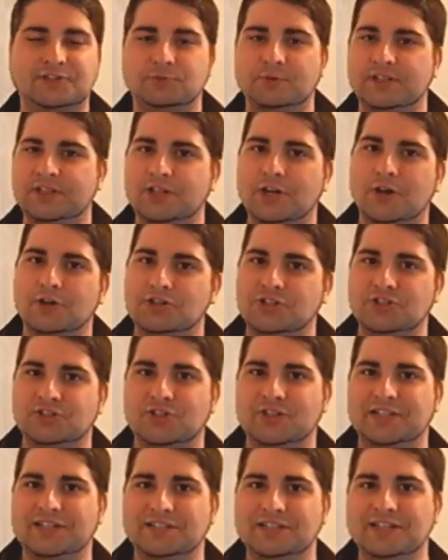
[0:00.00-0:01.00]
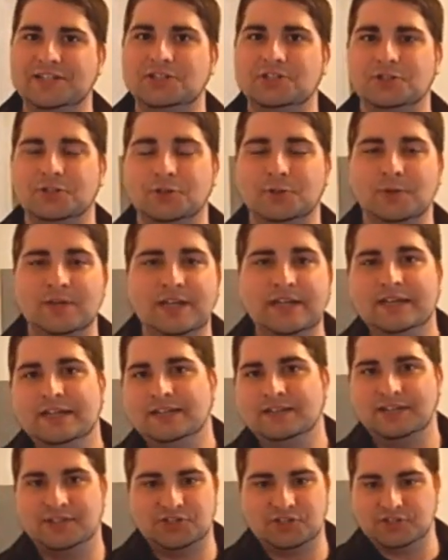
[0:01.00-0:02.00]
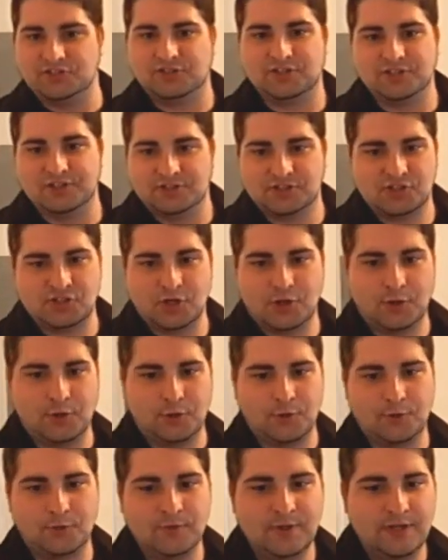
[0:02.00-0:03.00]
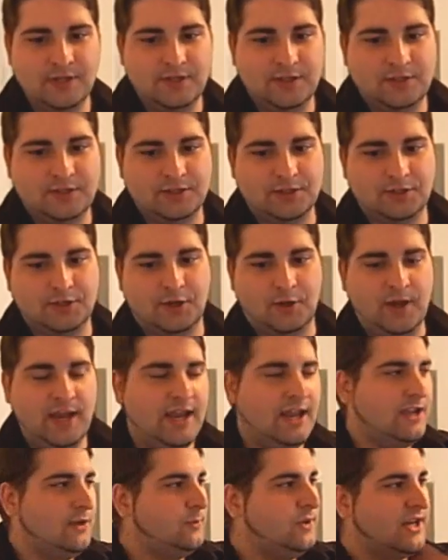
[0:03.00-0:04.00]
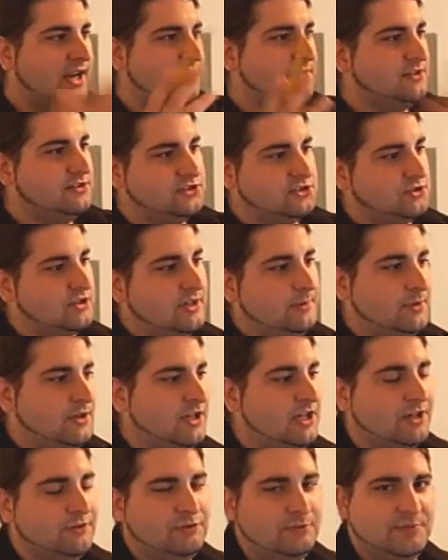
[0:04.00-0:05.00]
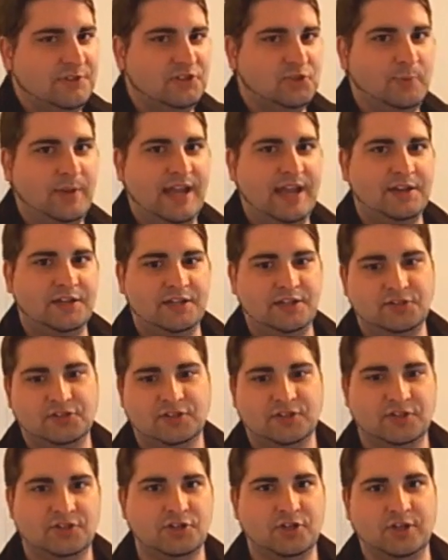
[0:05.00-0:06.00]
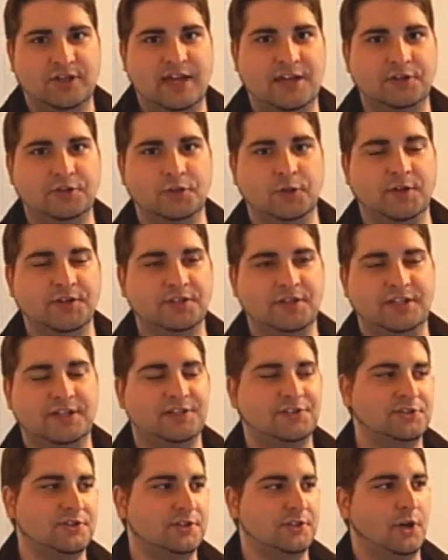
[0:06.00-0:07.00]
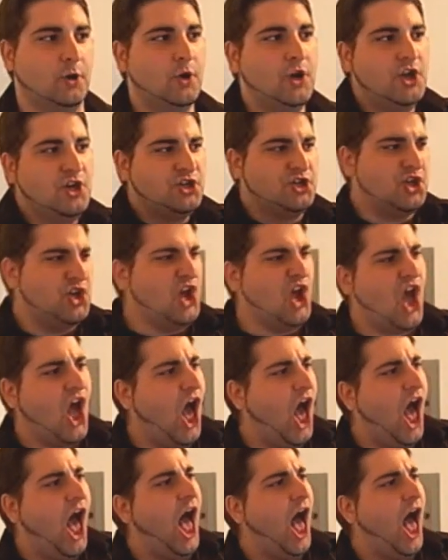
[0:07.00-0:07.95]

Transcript: That's really all she's going to teach you. Then she's going to show, you know, hey, we got this screamer here from this band. He's going to show you how to do it. And he's going to go, yeah!